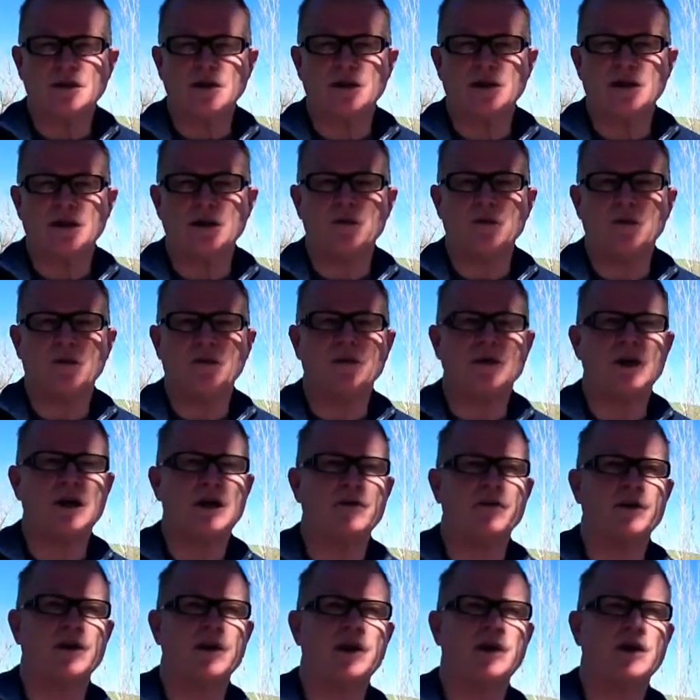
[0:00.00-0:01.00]
They won't
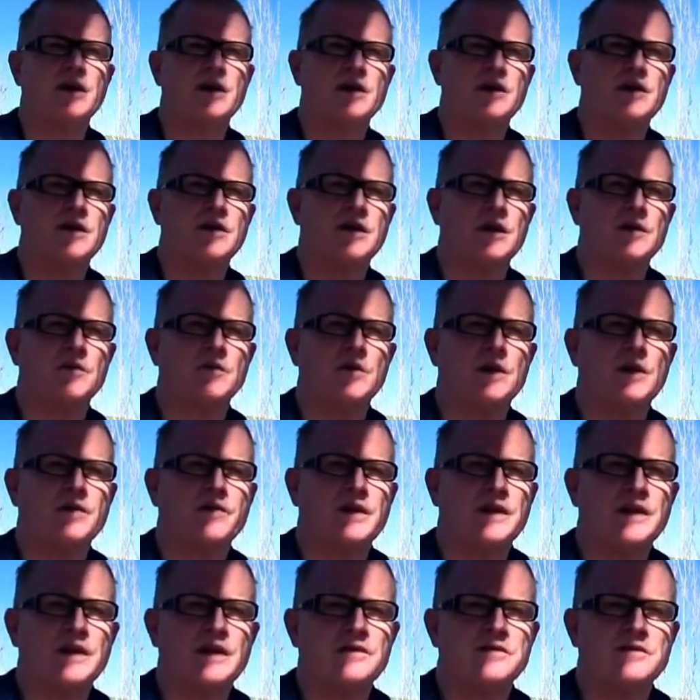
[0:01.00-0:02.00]
have
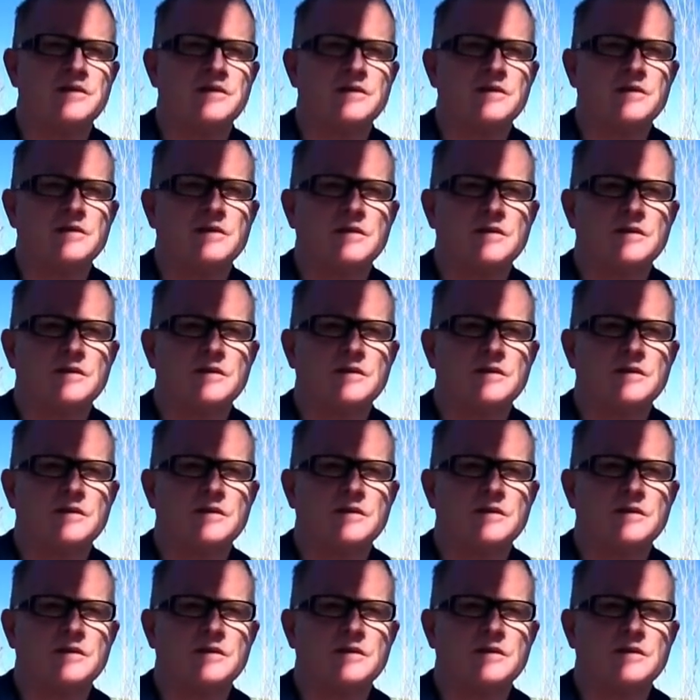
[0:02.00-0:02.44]
an answer,